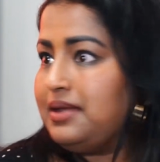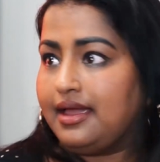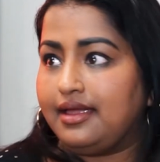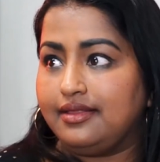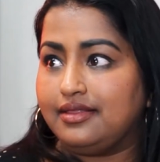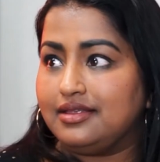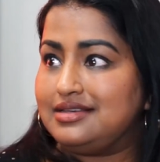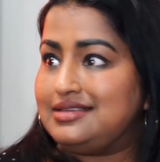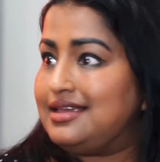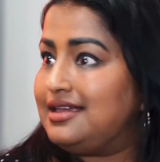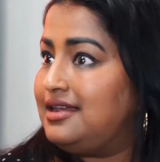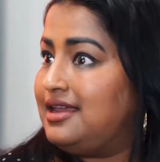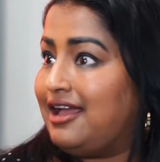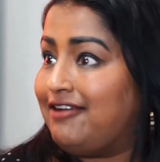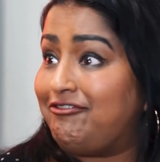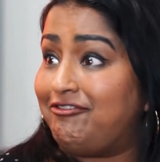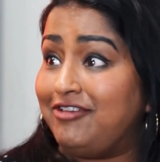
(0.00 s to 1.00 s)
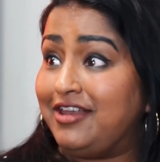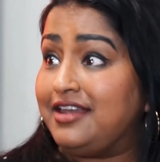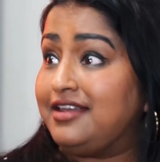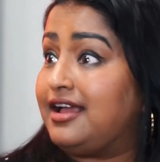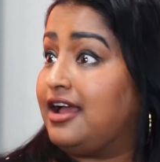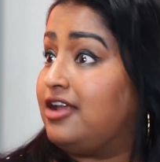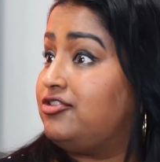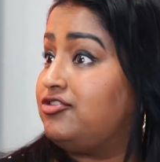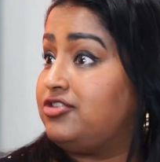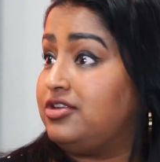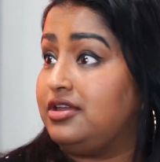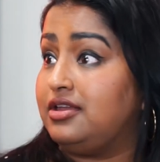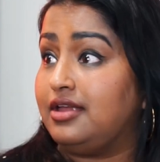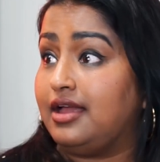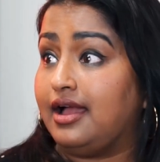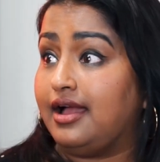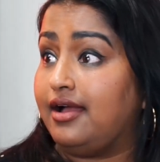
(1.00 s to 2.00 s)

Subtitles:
are either dead, have fled country,